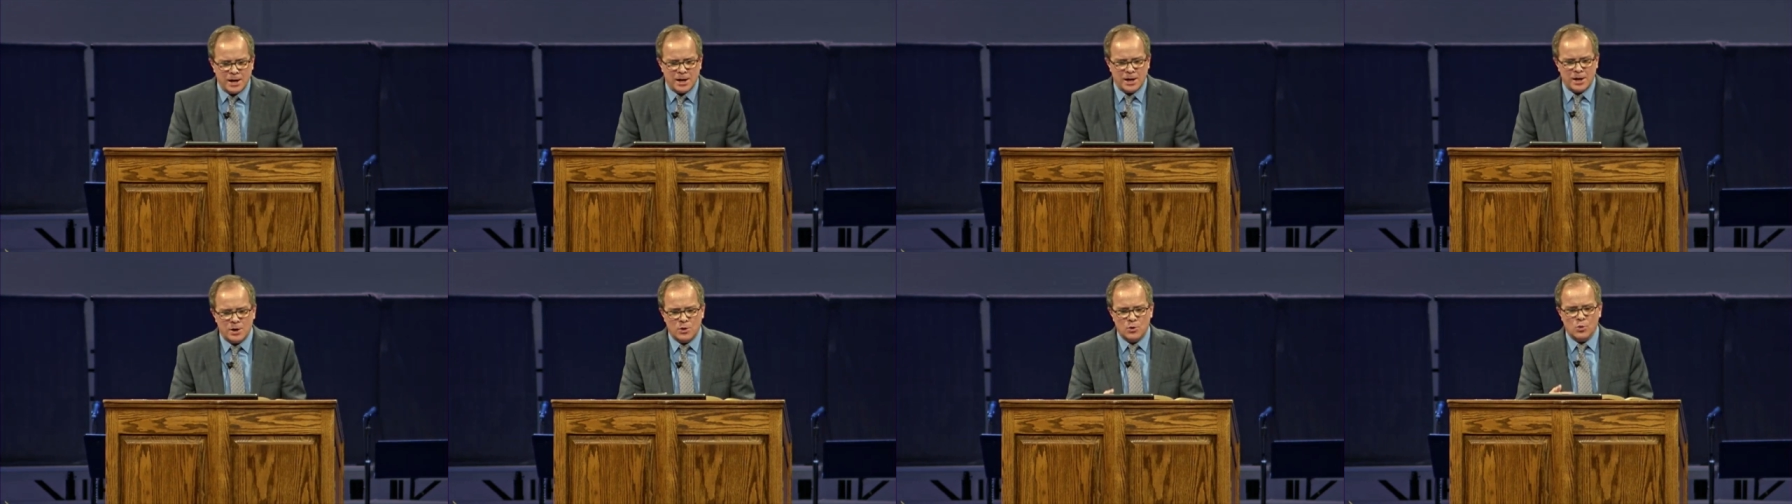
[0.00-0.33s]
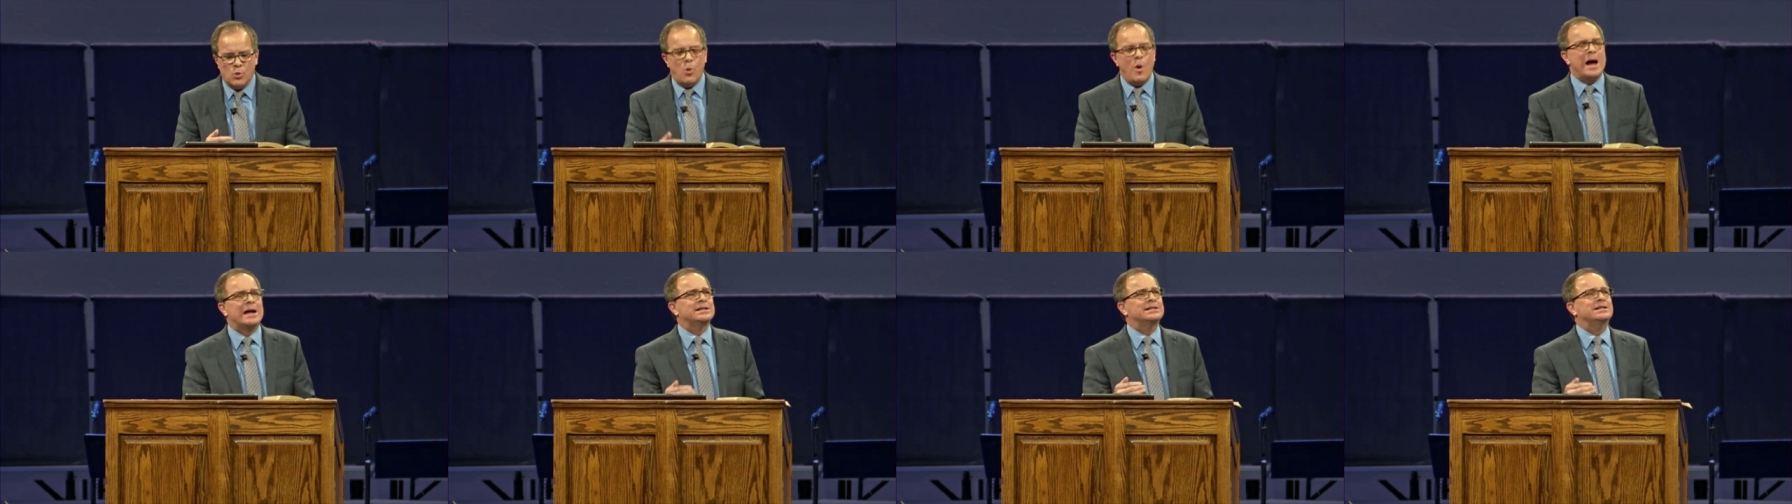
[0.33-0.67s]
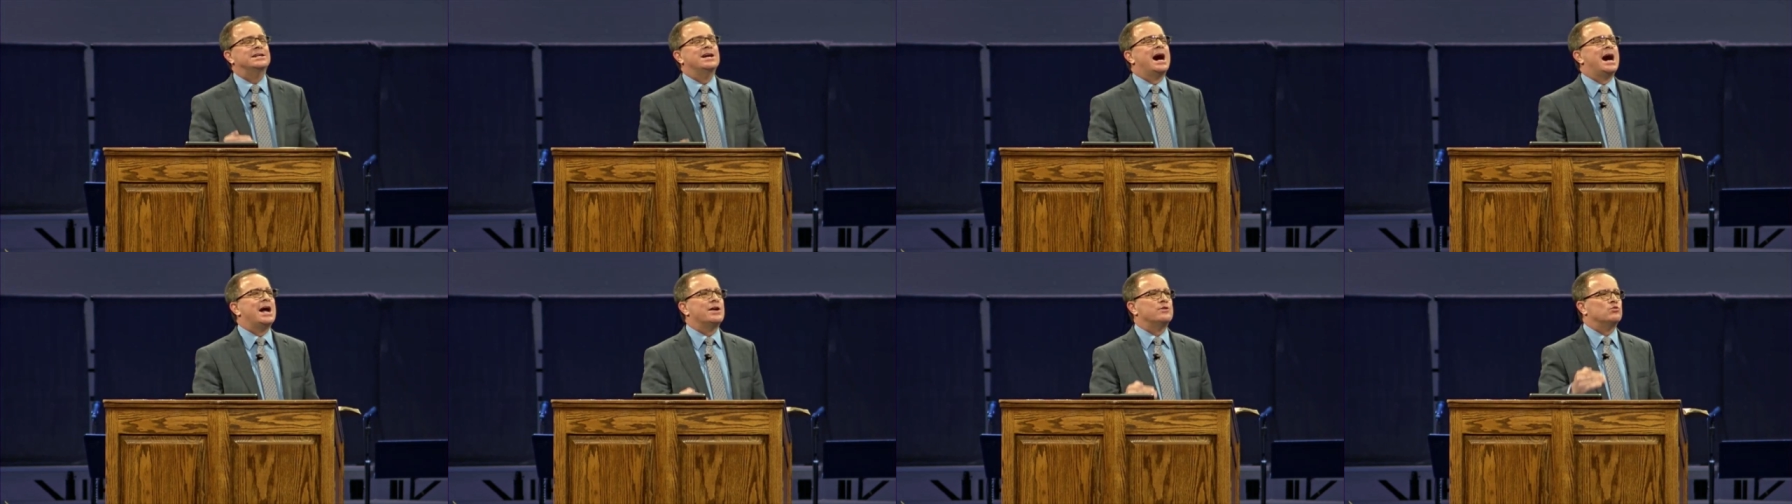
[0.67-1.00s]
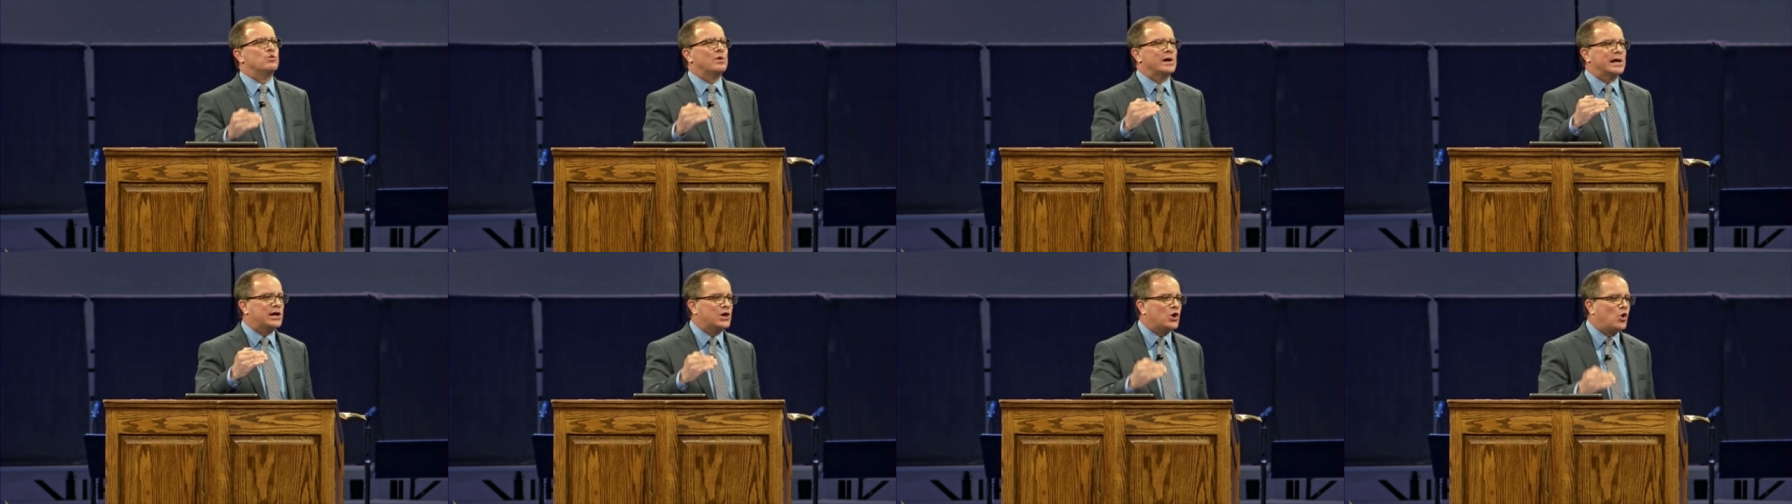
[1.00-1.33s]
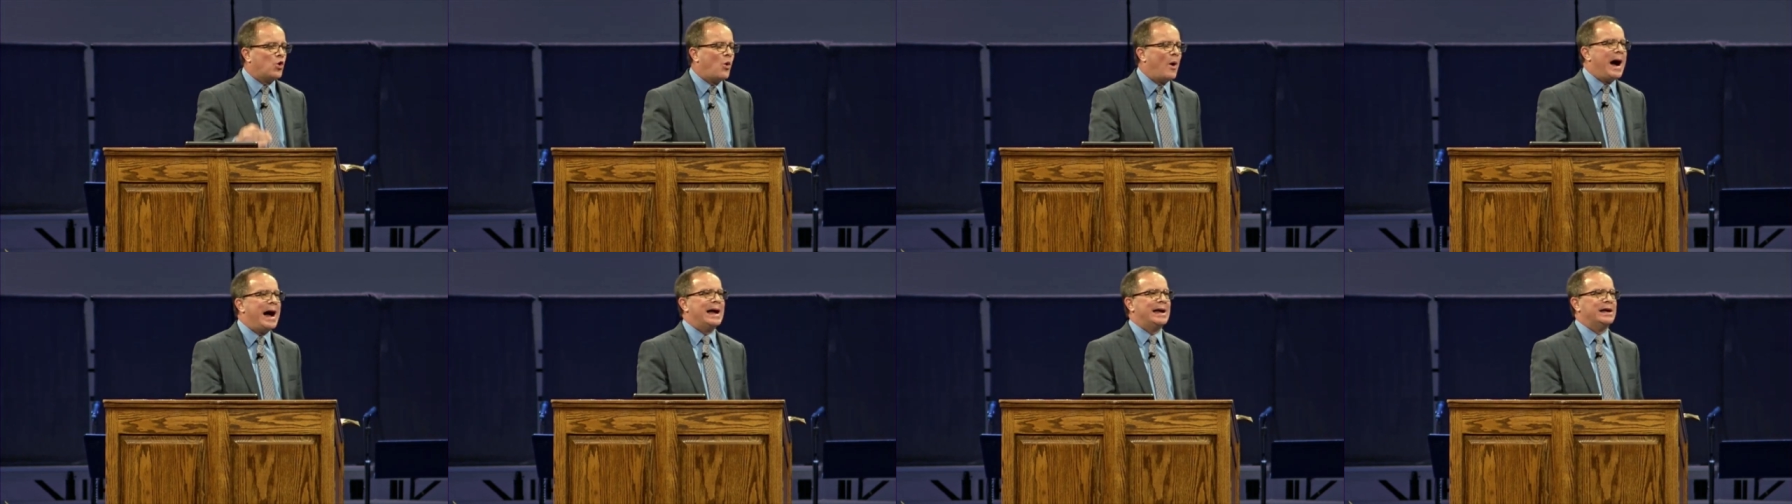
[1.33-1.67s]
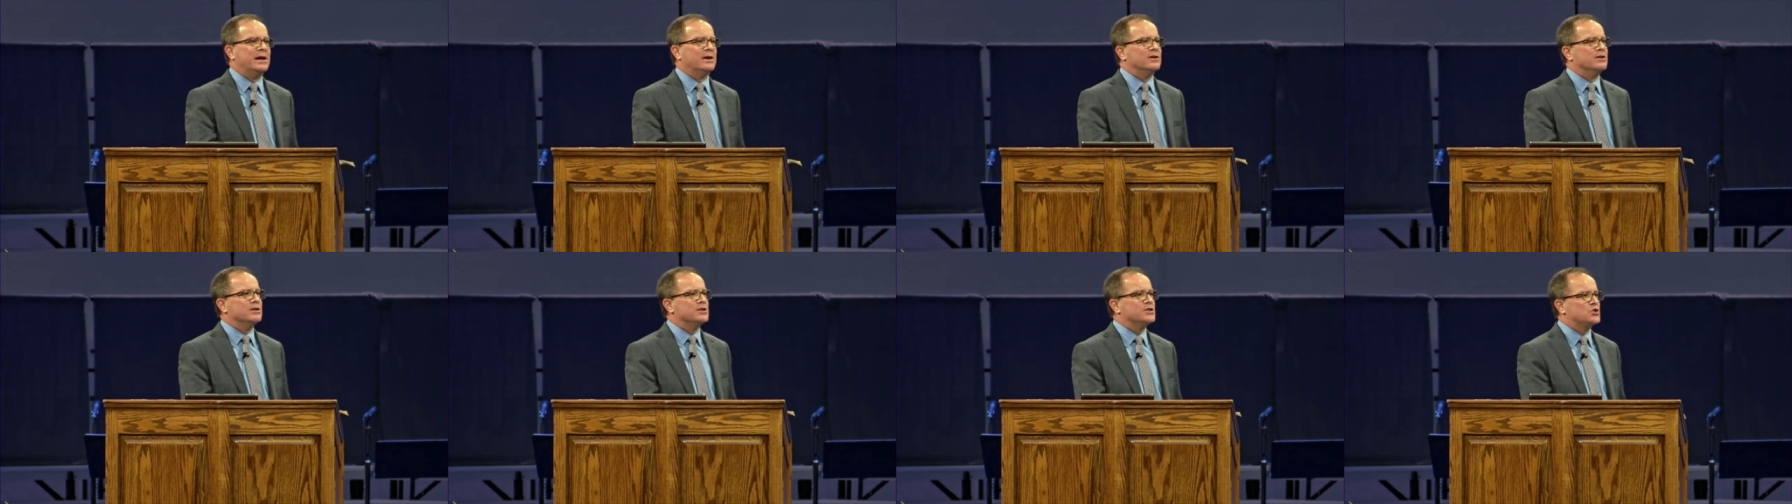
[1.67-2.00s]
And what God
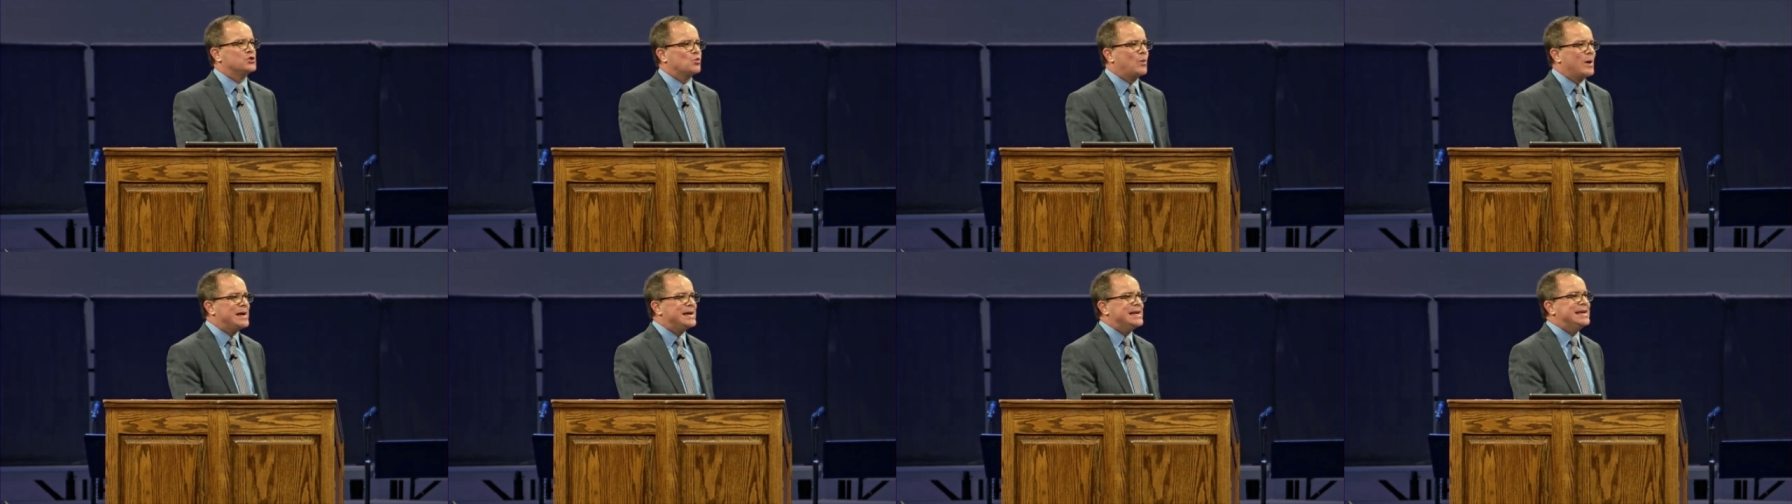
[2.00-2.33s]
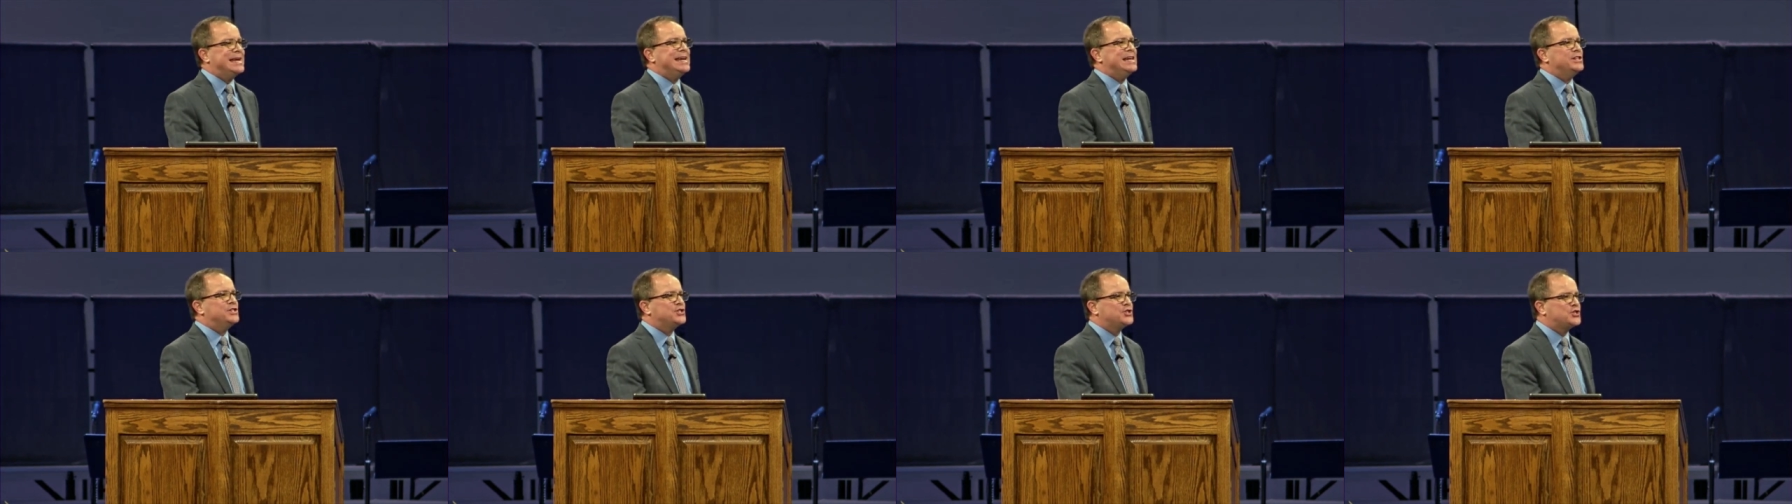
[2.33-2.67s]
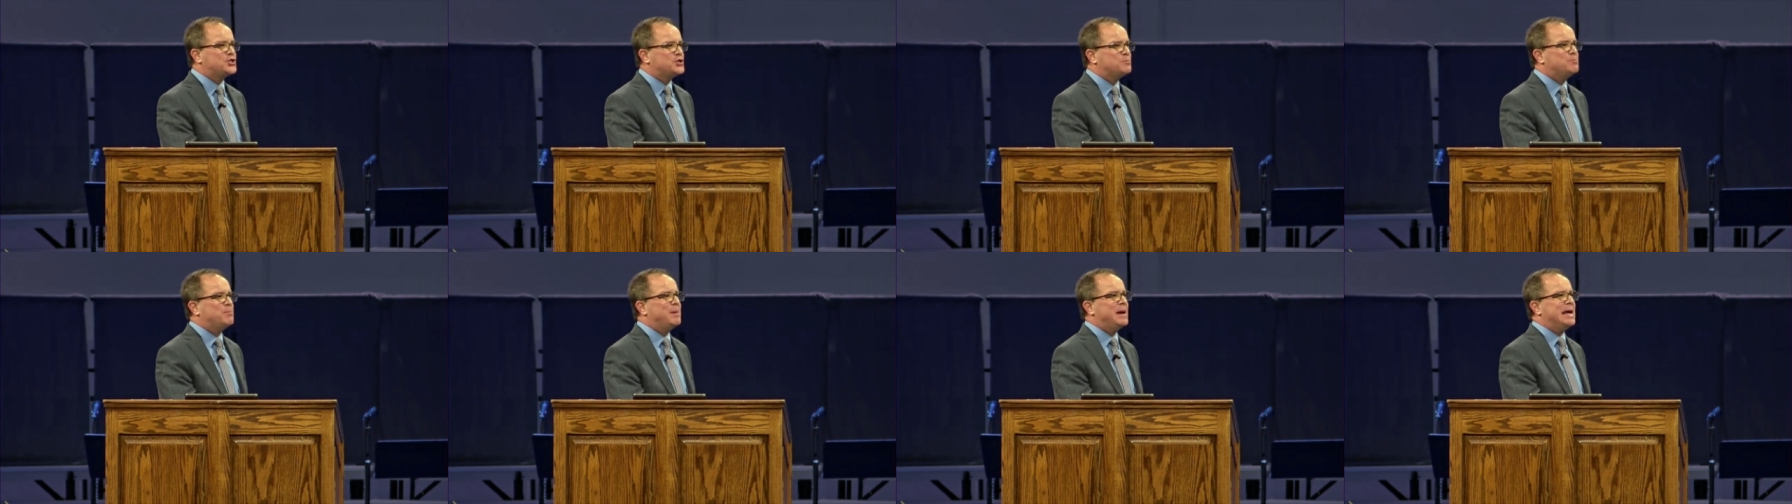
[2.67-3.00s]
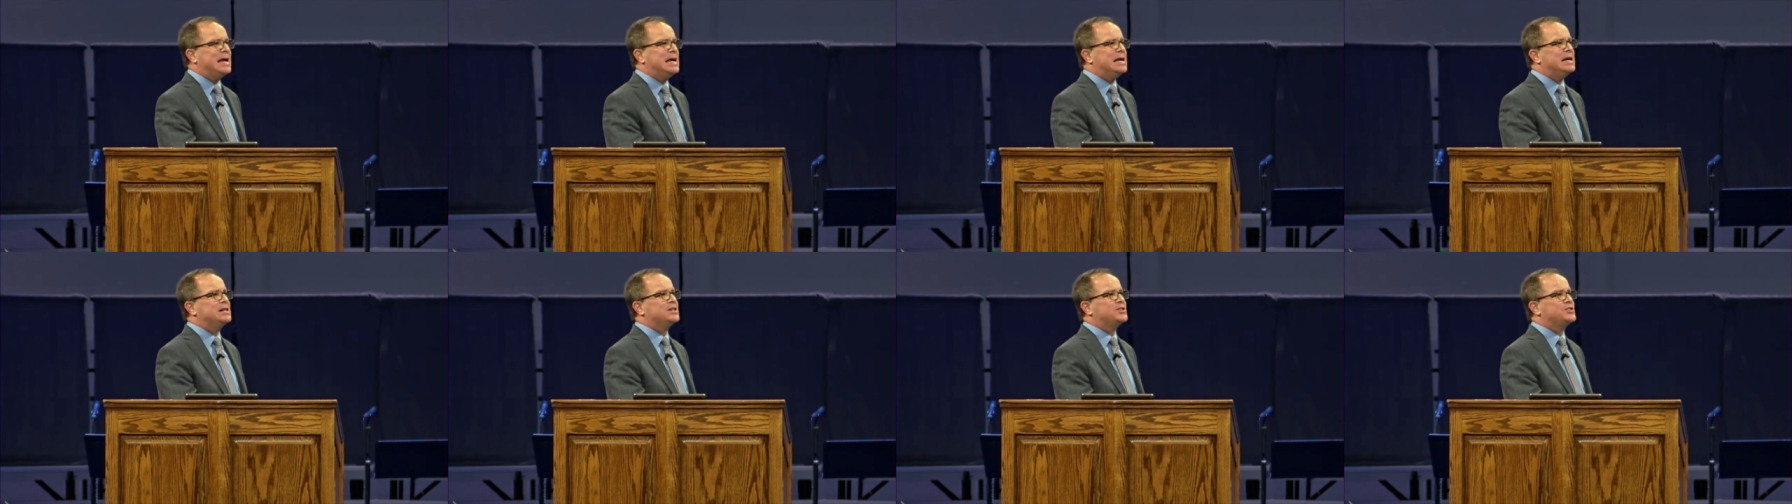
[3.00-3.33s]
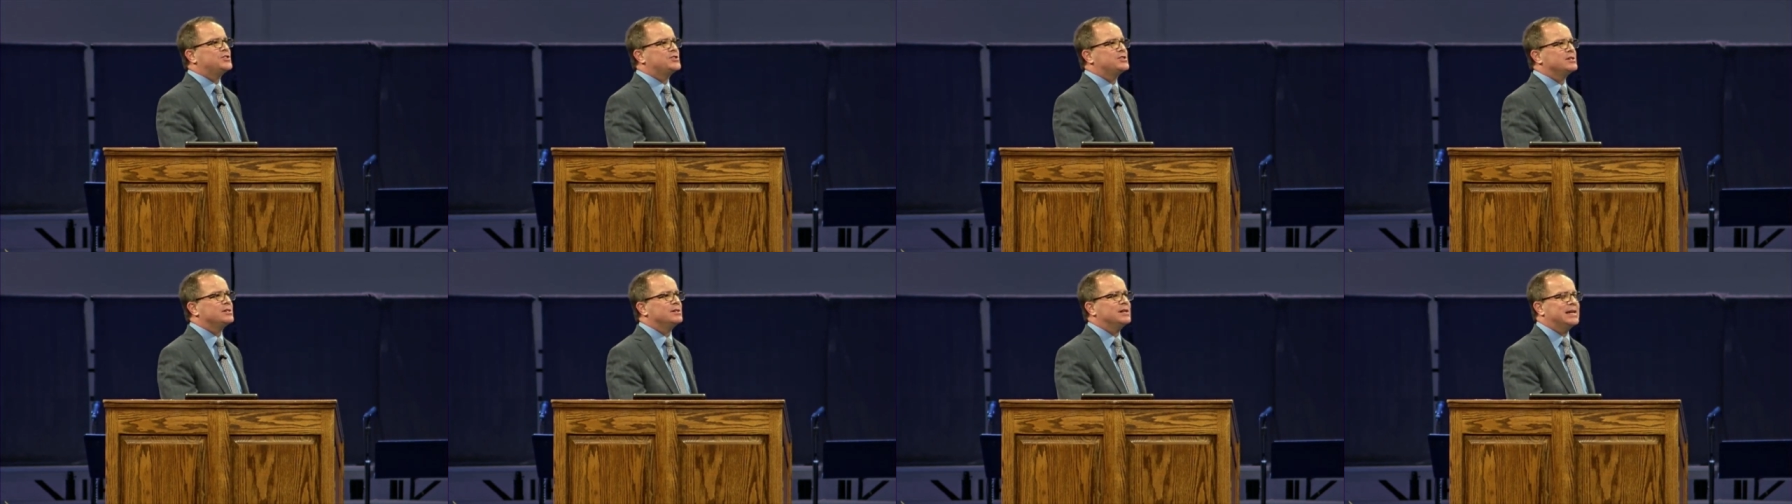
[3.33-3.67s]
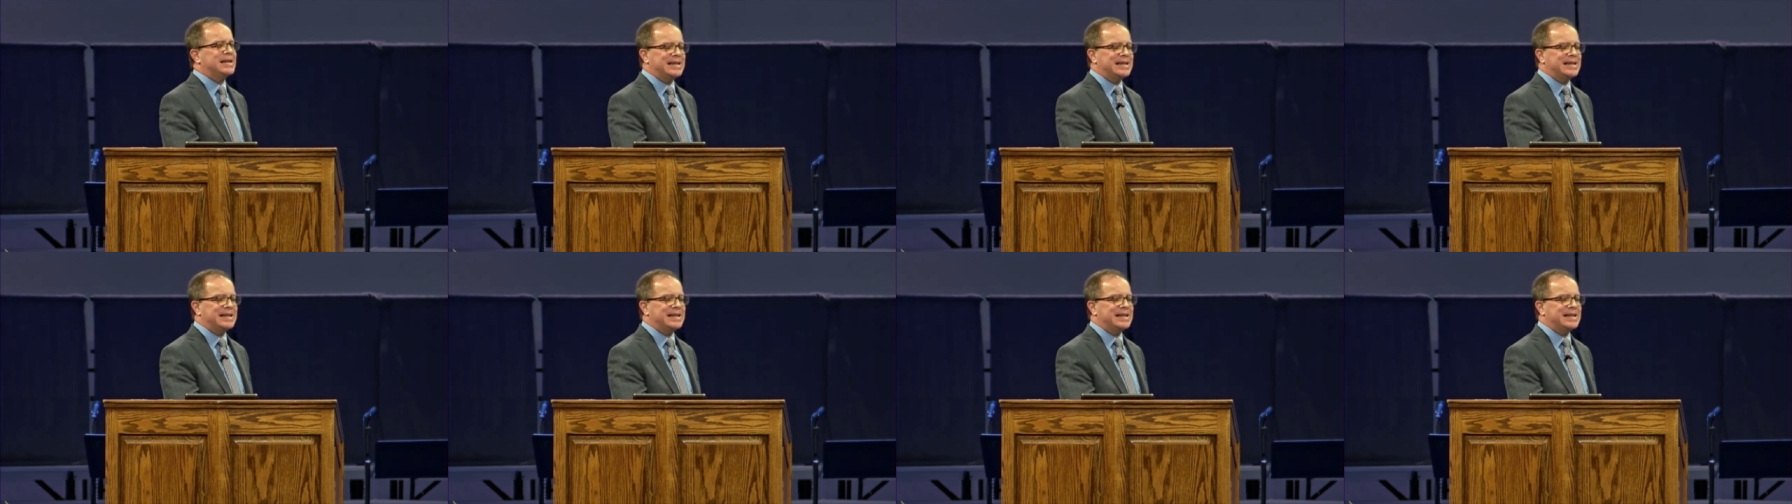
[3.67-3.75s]
requires when He speaks